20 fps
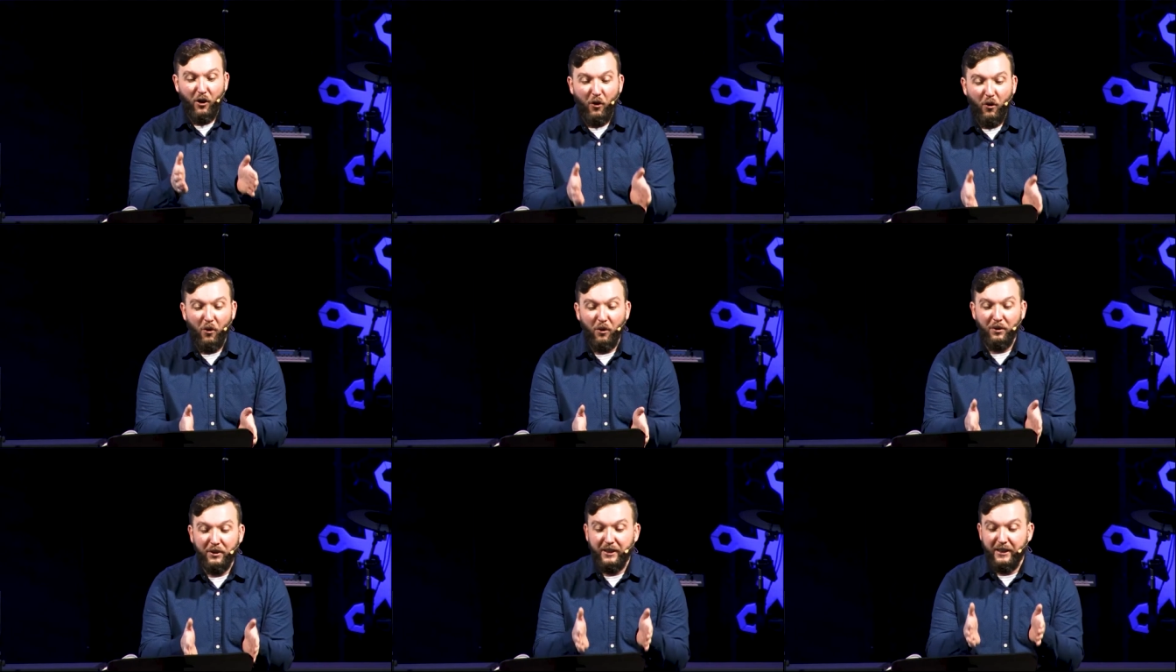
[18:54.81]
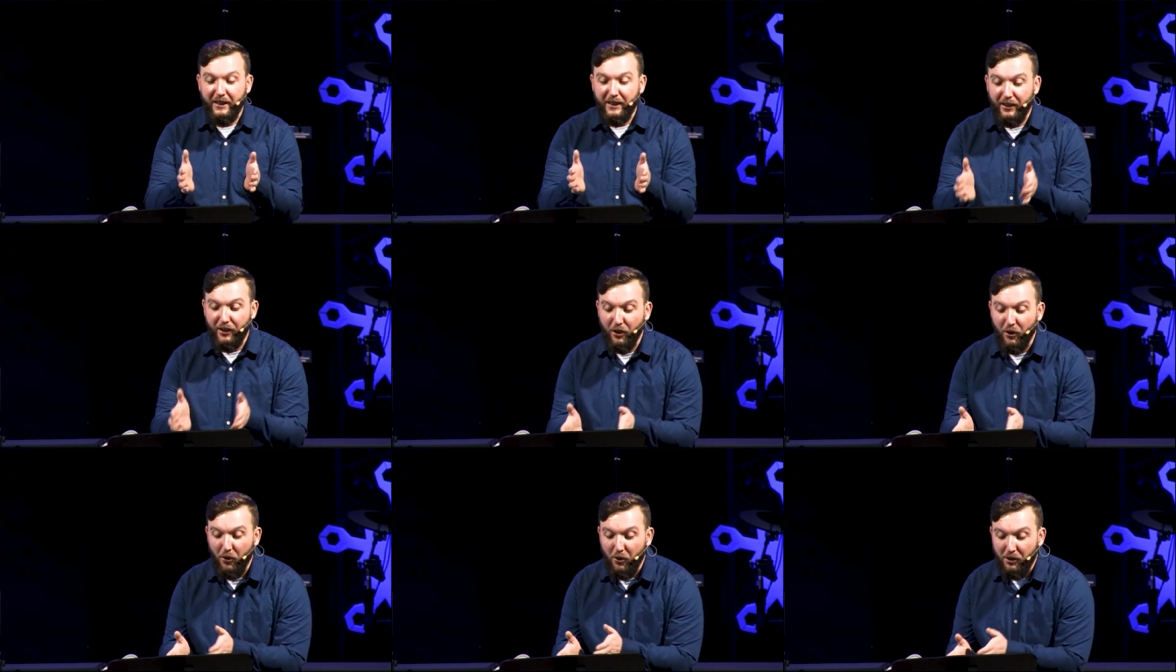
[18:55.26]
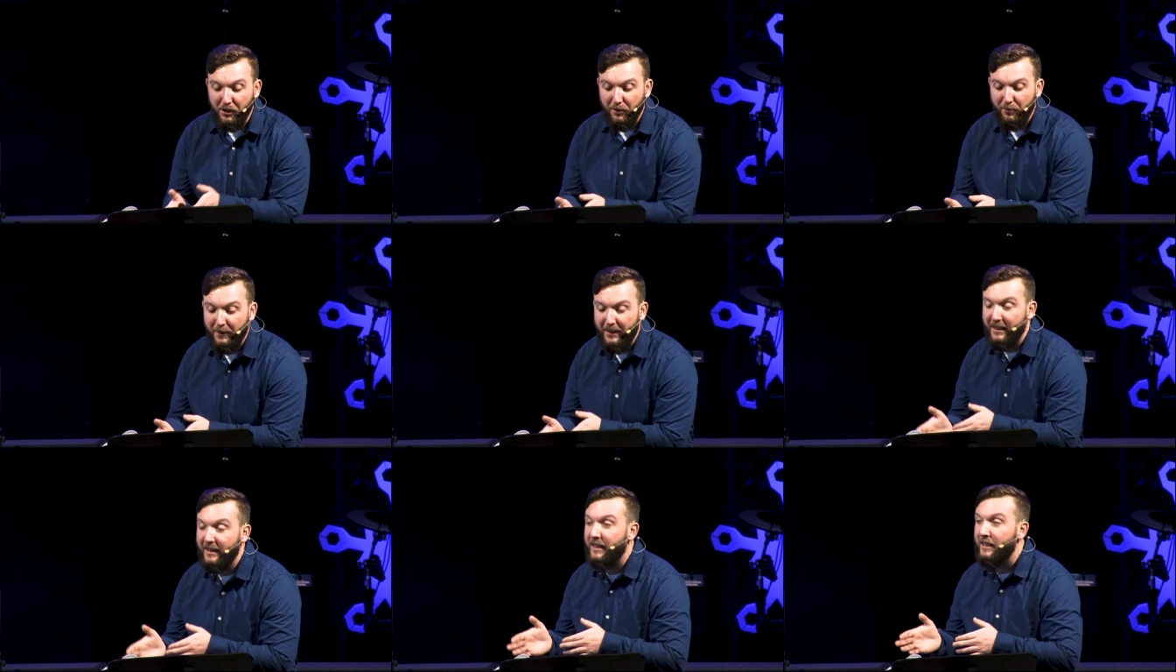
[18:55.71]
only cure to
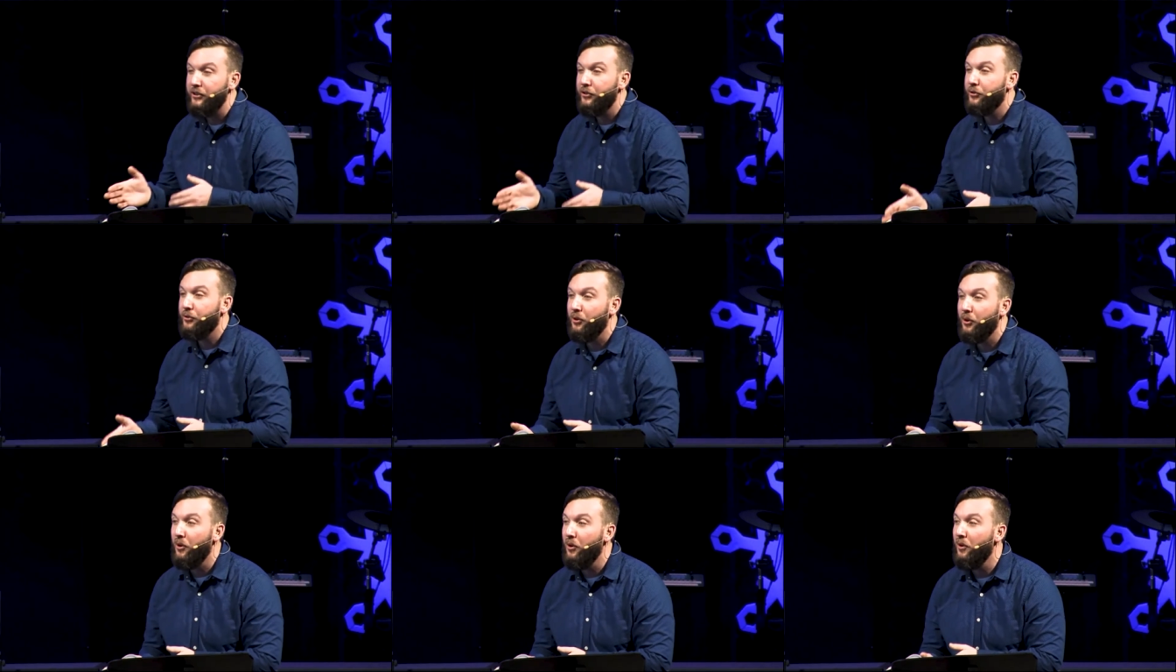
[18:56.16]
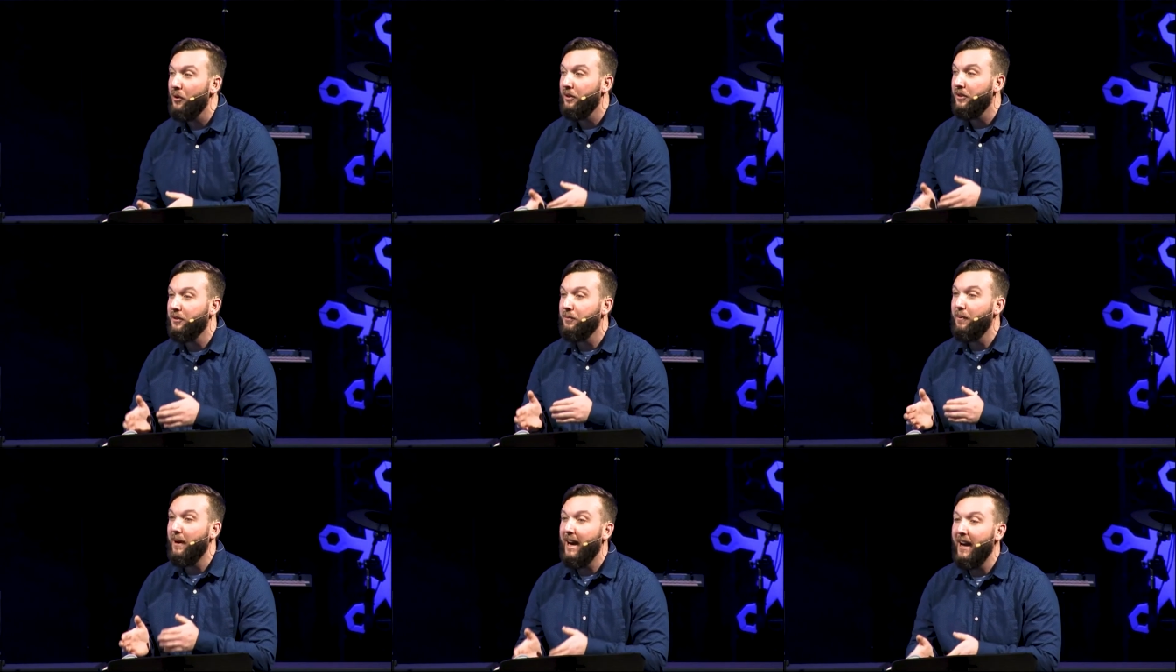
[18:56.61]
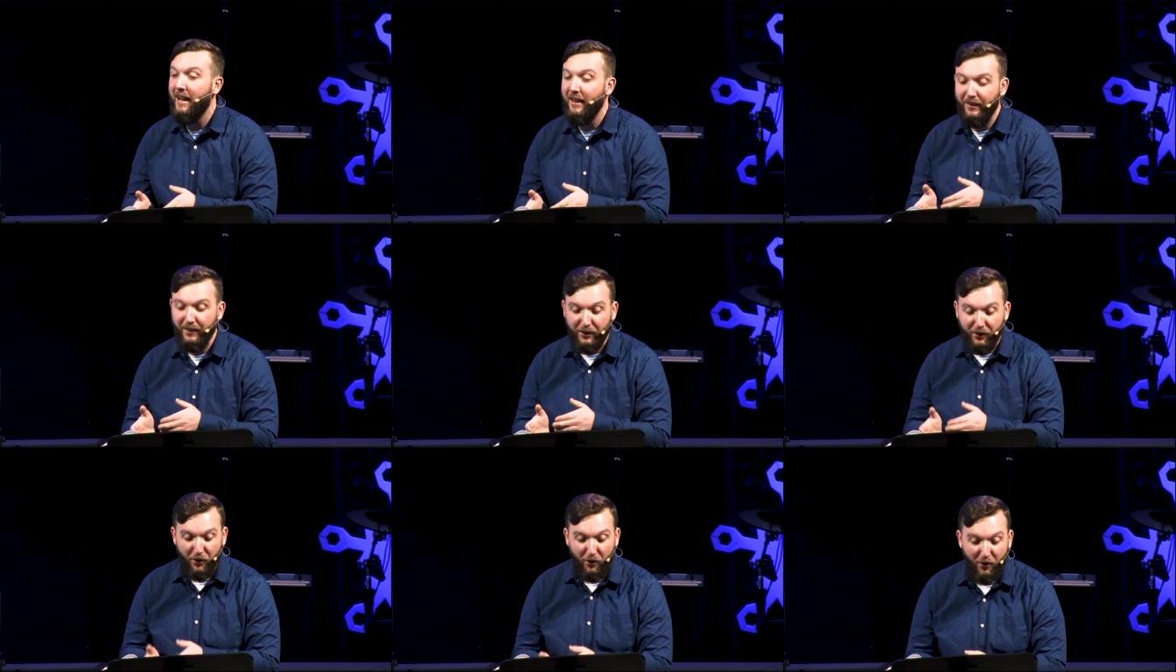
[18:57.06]
being controlled by
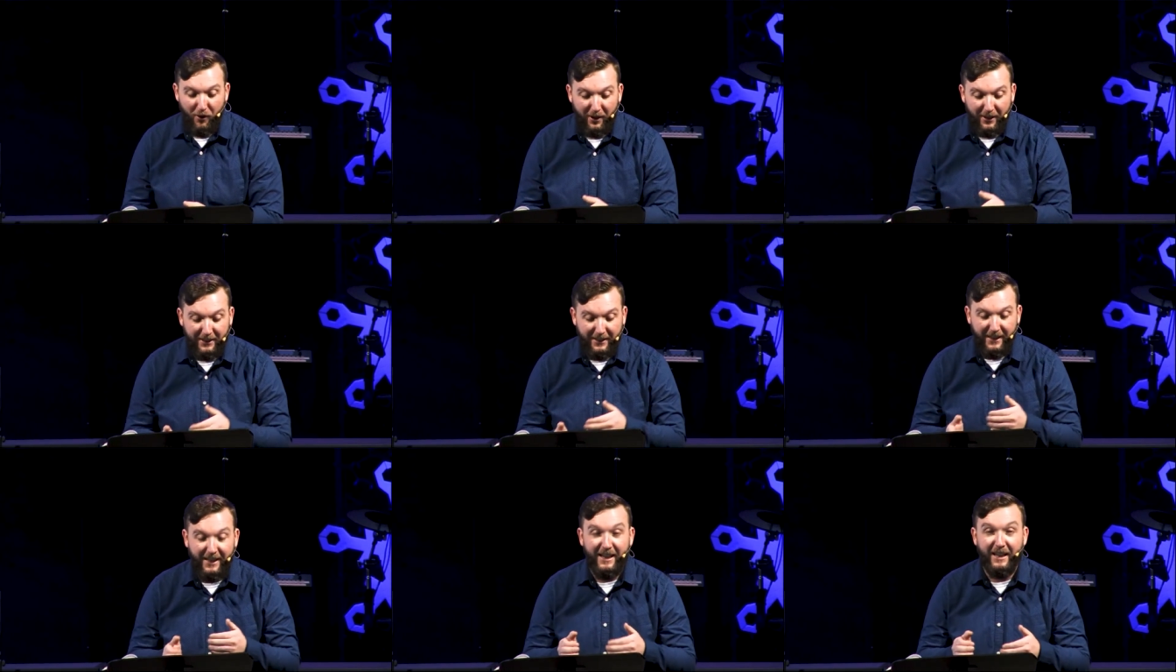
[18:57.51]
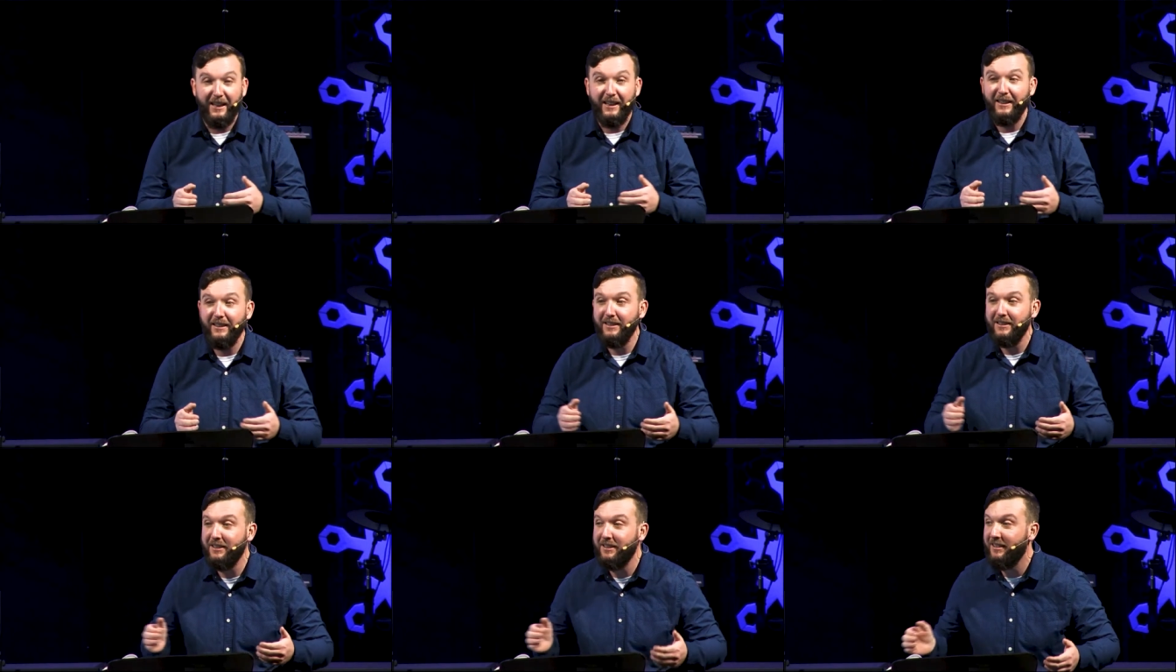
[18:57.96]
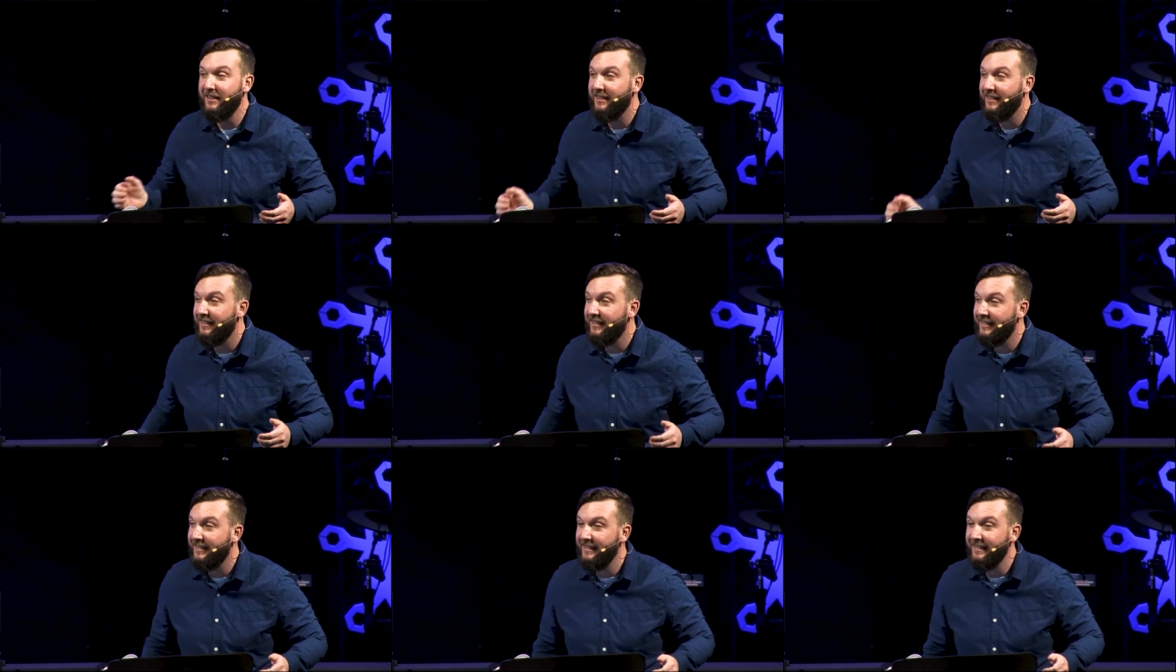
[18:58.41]
the coin
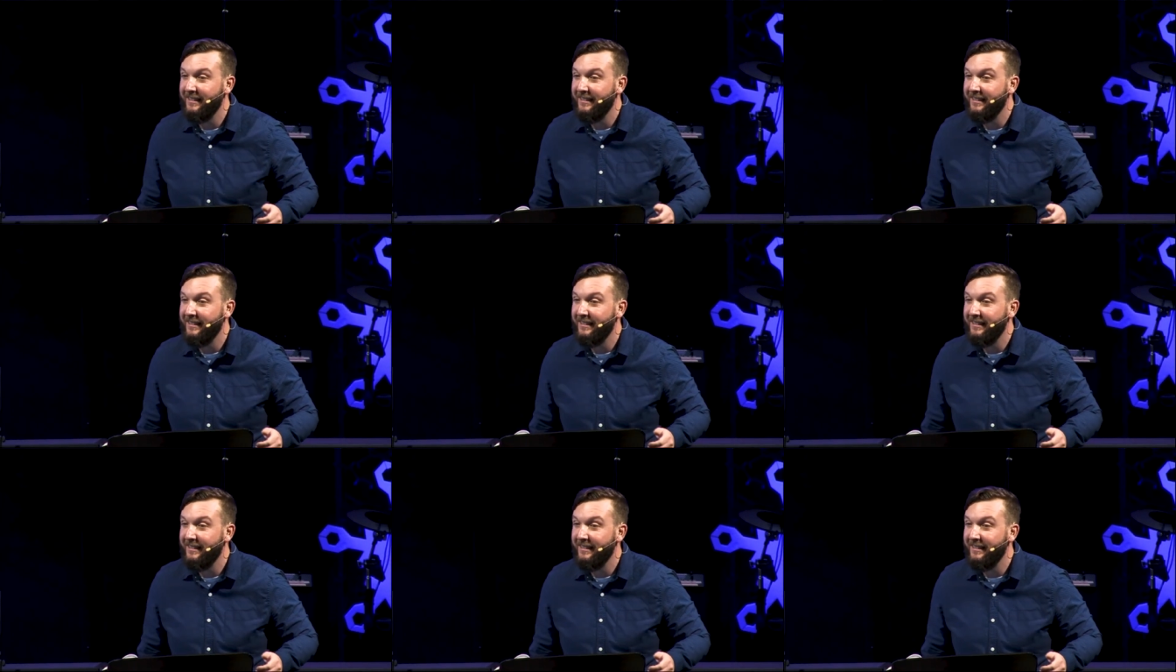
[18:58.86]
is